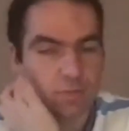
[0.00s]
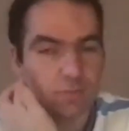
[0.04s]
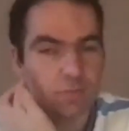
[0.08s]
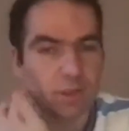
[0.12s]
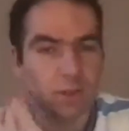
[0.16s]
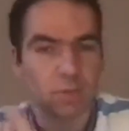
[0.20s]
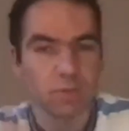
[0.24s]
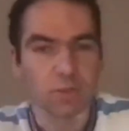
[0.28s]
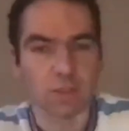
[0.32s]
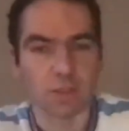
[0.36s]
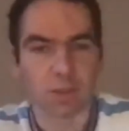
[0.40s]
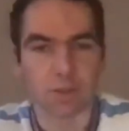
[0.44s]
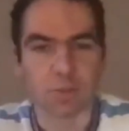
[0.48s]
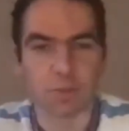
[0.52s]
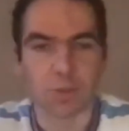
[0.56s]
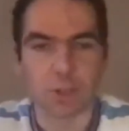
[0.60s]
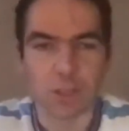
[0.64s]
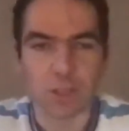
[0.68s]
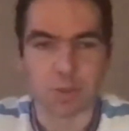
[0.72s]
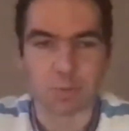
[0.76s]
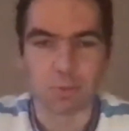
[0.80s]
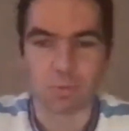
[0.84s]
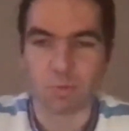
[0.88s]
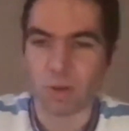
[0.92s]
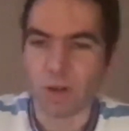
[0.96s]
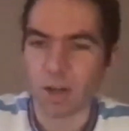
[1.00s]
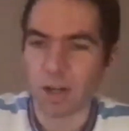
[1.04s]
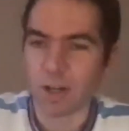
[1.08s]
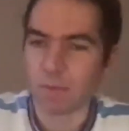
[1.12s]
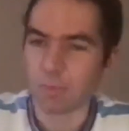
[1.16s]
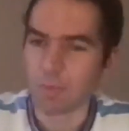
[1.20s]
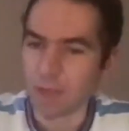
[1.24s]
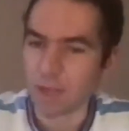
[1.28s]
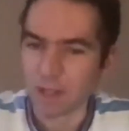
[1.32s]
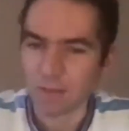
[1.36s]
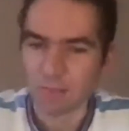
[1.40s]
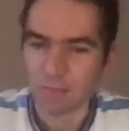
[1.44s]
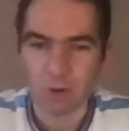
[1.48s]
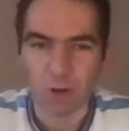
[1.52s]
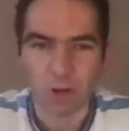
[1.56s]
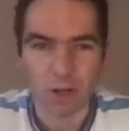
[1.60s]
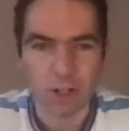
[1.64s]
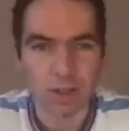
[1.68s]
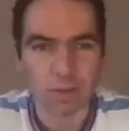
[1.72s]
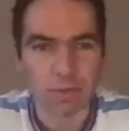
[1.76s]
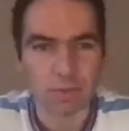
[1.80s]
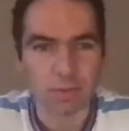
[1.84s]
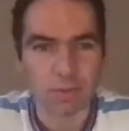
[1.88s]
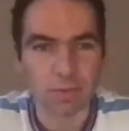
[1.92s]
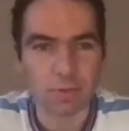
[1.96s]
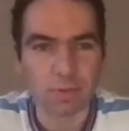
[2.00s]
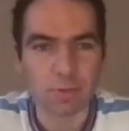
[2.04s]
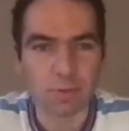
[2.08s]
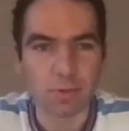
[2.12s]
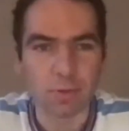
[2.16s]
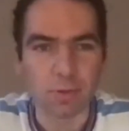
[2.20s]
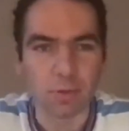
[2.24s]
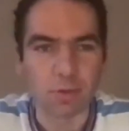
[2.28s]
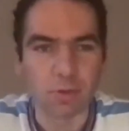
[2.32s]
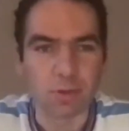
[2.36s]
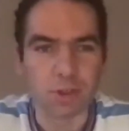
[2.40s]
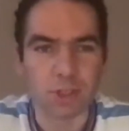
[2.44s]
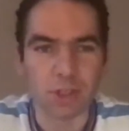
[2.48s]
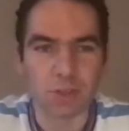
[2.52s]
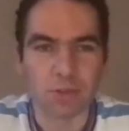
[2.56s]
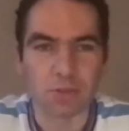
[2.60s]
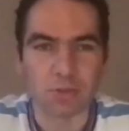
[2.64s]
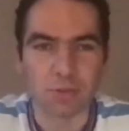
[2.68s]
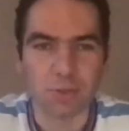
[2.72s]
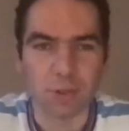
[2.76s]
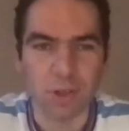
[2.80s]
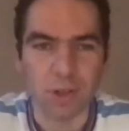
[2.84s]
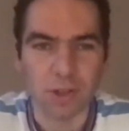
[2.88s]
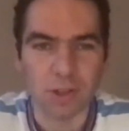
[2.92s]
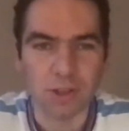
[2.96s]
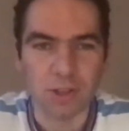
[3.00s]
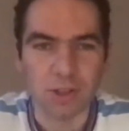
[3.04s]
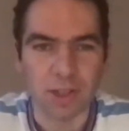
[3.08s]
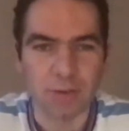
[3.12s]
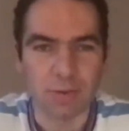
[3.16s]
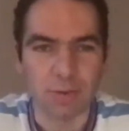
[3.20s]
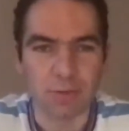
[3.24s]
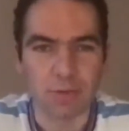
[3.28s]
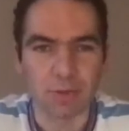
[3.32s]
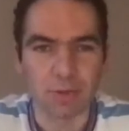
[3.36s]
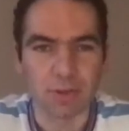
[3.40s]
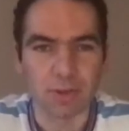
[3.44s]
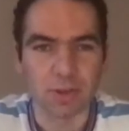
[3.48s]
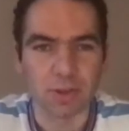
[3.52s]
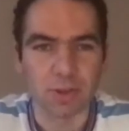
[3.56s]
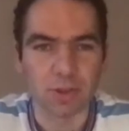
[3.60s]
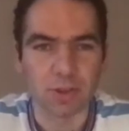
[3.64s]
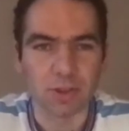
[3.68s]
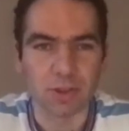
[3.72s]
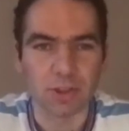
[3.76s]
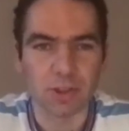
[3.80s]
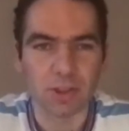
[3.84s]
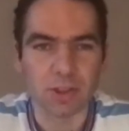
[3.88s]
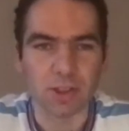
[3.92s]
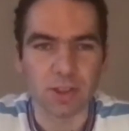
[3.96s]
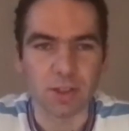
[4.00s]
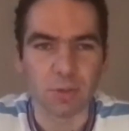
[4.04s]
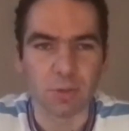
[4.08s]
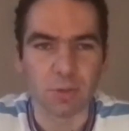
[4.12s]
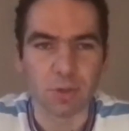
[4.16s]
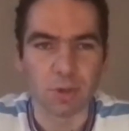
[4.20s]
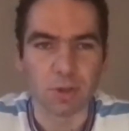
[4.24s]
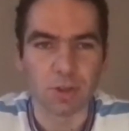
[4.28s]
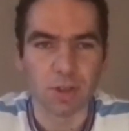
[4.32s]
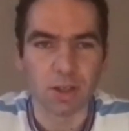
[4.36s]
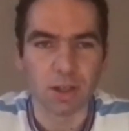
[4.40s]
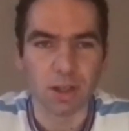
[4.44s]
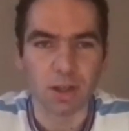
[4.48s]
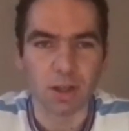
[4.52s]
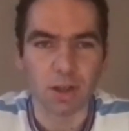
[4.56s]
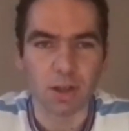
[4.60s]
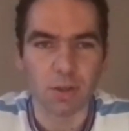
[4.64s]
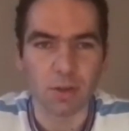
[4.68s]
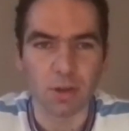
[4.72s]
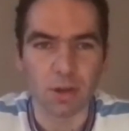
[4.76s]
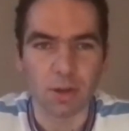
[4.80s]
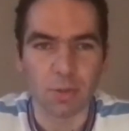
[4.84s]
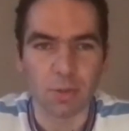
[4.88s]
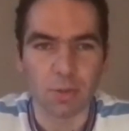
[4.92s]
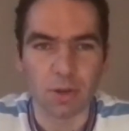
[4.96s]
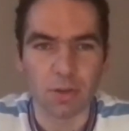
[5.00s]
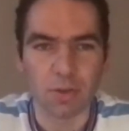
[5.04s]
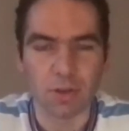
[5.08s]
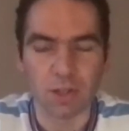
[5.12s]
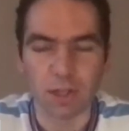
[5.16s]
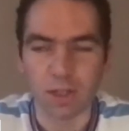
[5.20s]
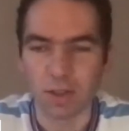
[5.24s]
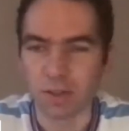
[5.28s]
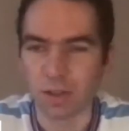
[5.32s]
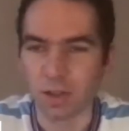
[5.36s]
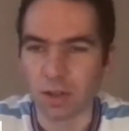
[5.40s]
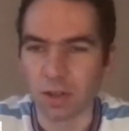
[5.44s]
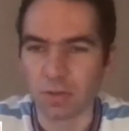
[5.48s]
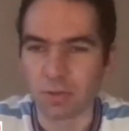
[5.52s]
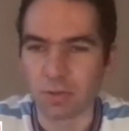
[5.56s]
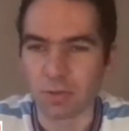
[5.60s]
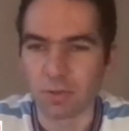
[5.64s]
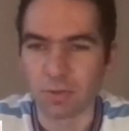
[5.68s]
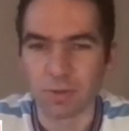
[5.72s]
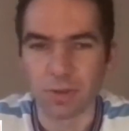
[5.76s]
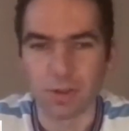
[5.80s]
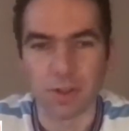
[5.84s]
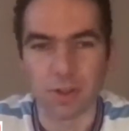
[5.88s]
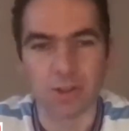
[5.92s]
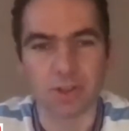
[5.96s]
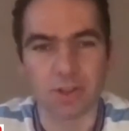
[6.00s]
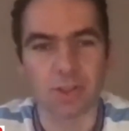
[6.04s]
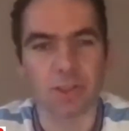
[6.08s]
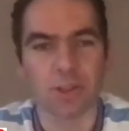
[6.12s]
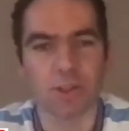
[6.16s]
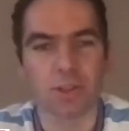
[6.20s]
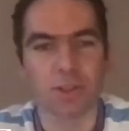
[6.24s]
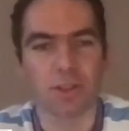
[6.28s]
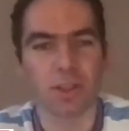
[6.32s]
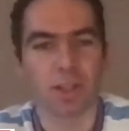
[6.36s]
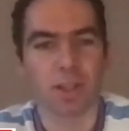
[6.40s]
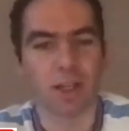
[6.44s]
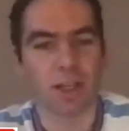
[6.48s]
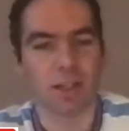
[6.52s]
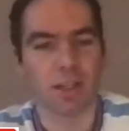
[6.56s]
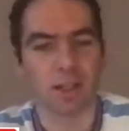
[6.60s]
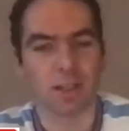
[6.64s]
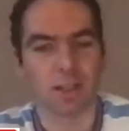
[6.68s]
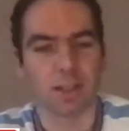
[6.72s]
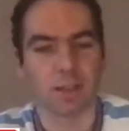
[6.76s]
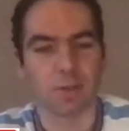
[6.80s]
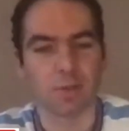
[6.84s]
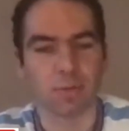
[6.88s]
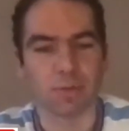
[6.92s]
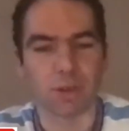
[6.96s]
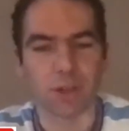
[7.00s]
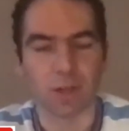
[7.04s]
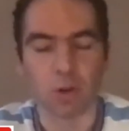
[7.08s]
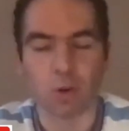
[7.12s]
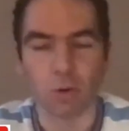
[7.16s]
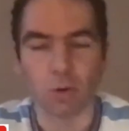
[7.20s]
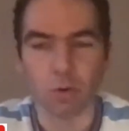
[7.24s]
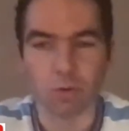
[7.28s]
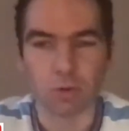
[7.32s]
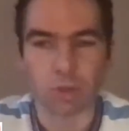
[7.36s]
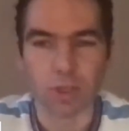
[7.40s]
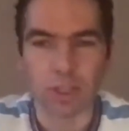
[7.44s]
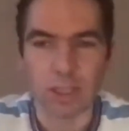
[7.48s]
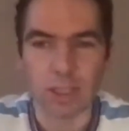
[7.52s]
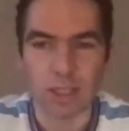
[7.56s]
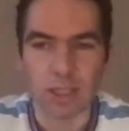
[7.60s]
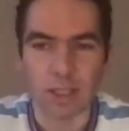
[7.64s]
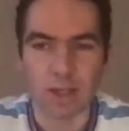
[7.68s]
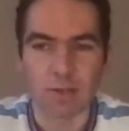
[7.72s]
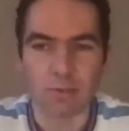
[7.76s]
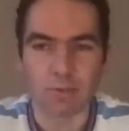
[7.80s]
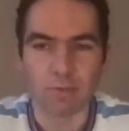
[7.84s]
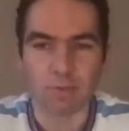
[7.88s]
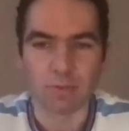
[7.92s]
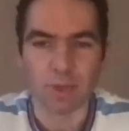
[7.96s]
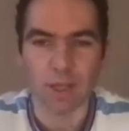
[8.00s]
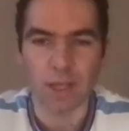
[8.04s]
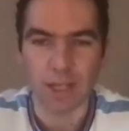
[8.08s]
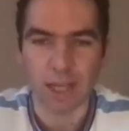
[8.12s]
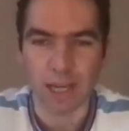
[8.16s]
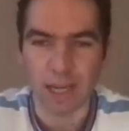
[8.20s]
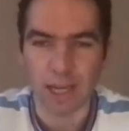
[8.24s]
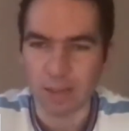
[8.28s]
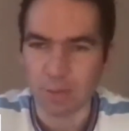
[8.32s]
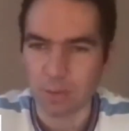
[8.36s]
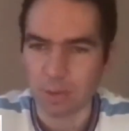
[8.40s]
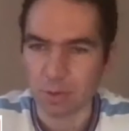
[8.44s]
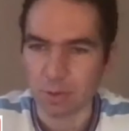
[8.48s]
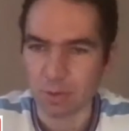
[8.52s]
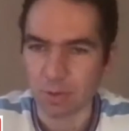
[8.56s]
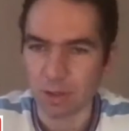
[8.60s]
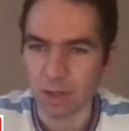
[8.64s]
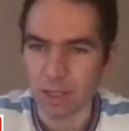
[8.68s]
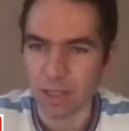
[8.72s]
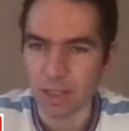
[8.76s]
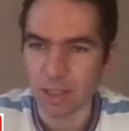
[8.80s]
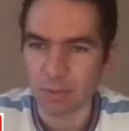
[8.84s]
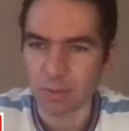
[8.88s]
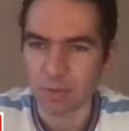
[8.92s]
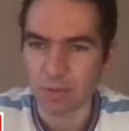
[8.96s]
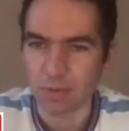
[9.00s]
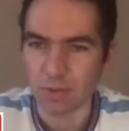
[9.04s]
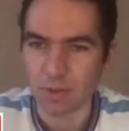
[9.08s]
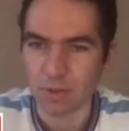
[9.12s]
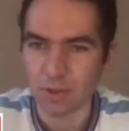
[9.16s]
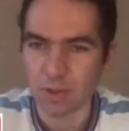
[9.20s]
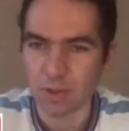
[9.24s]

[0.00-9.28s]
I think the reason why me and Ryan thought Chelsea finished sixth was because they were a bit of an unknown for us. I, I didn't think all the um, academy players would